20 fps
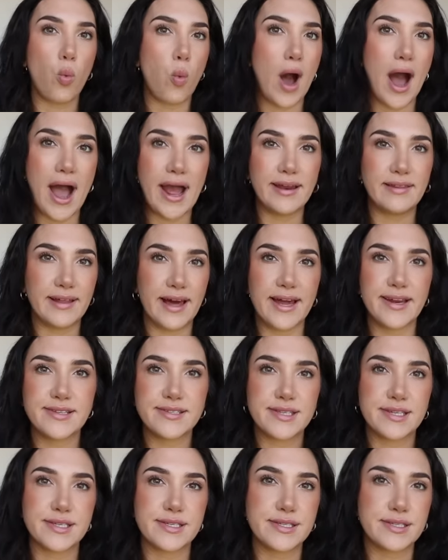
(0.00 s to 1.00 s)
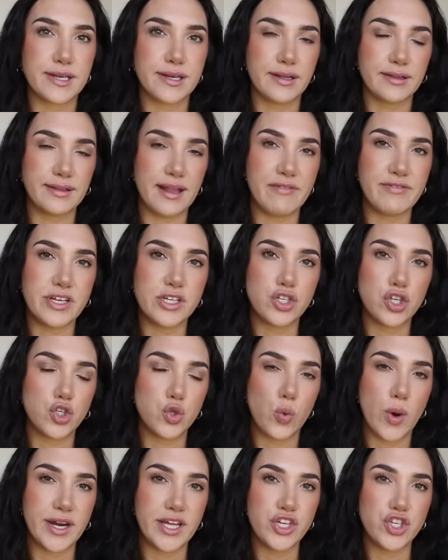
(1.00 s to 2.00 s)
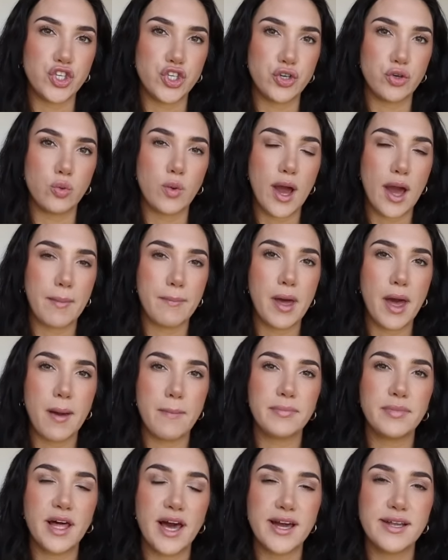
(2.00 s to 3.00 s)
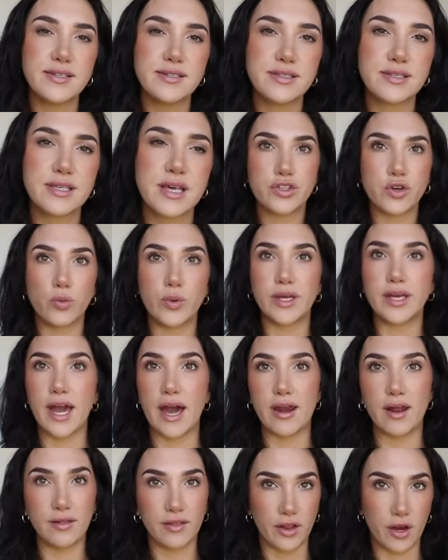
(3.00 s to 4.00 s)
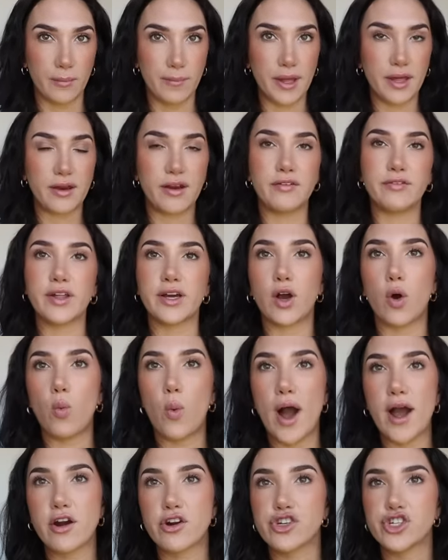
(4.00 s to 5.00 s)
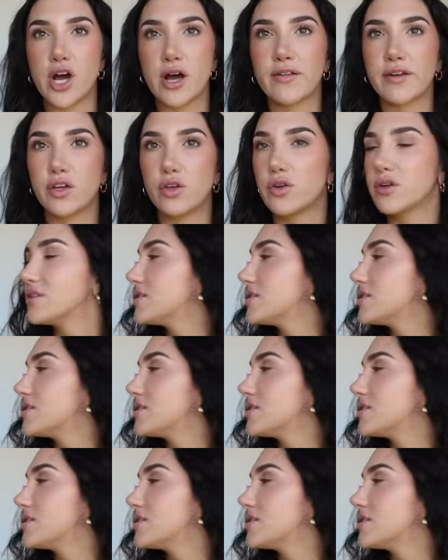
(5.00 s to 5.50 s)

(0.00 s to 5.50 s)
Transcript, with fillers: wide lens. This is an 11 to 22 mm lens. So we get a little bit of like a wider shot. Like you